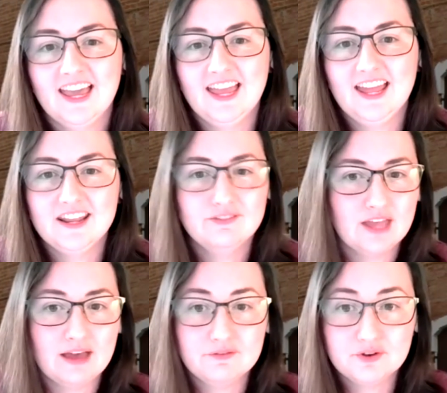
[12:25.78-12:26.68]
And if you
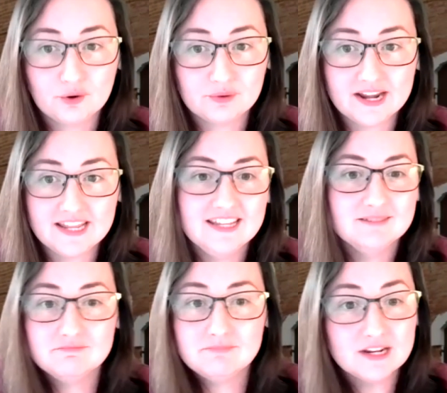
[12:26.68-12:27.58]
haven't
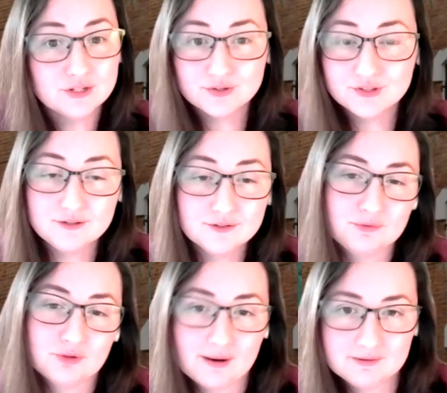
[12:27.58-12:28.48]
already, make sure that you
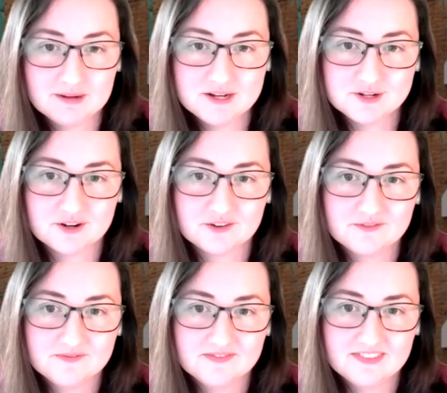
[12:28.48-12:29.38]
subscribe to my channel.
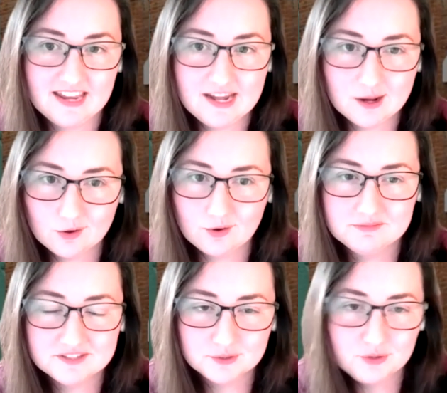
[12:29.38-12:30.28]
I know I'm
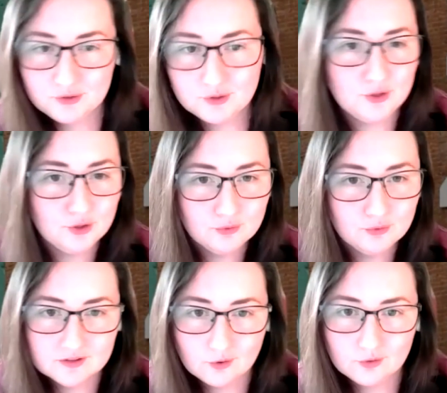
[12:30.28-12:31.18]
still new
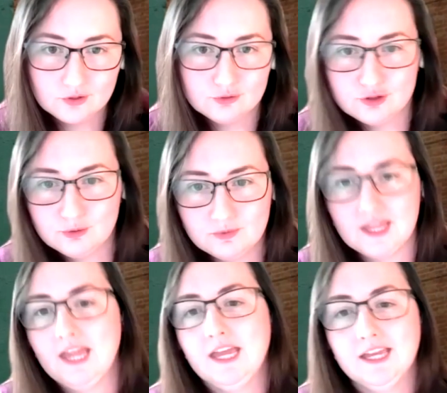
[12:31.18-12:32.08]
with the whole YouTube
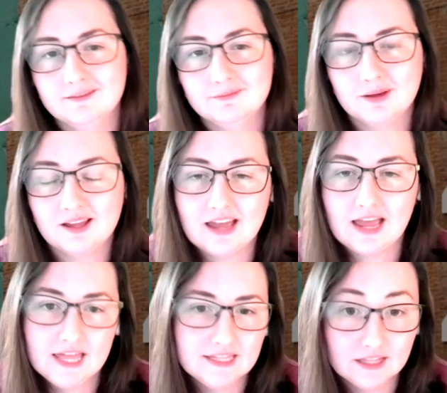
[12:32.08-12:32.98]
thing, but
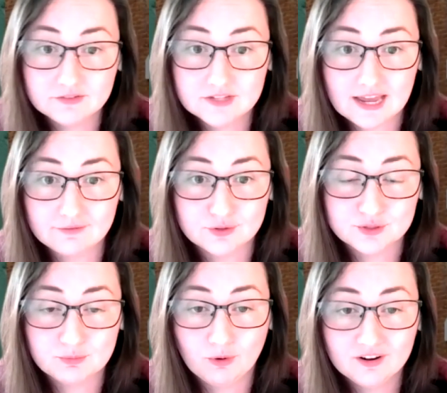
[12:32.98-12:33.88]
I'd love to have your
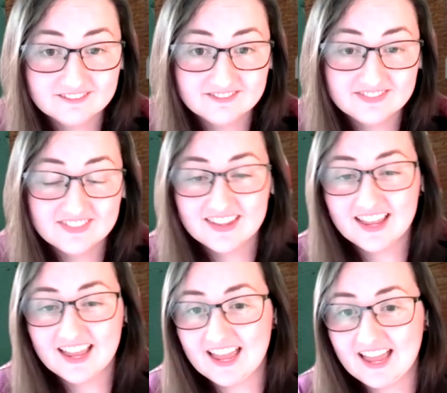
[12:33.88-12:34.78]
support
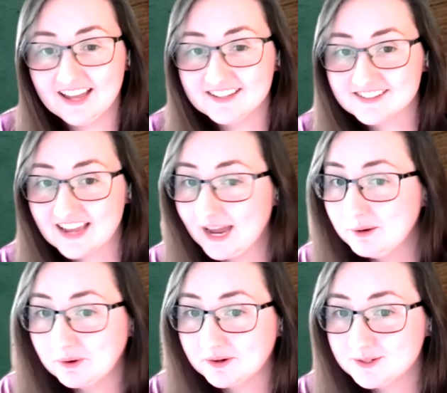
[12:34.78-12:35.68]
as I
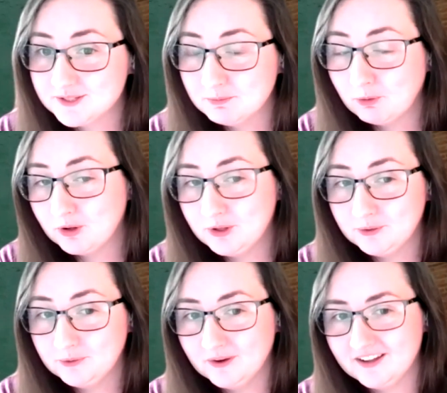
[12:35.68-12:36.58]
work to support
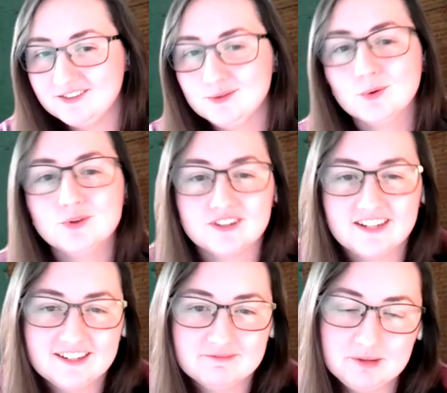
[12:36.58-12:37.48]
you on your
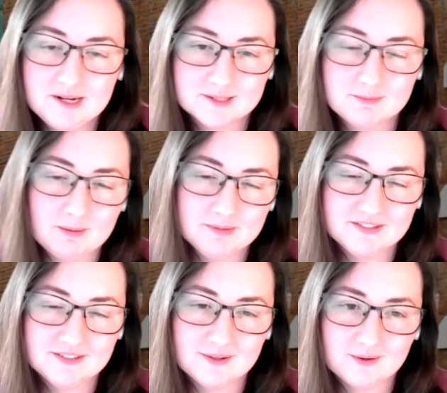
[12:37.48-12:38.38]
journey of being a small
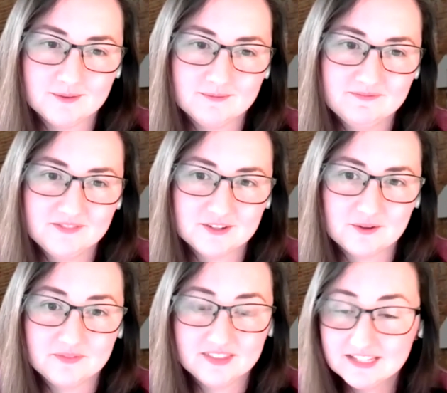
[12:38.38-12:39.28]
business owner.
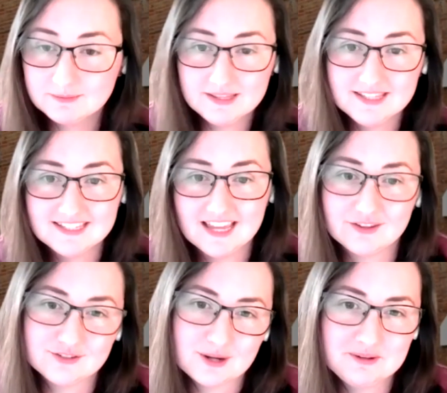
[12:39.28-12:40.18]
So let's be in this
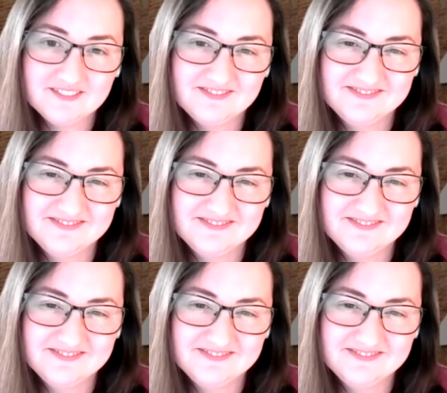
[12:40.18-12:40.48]
together, shall we?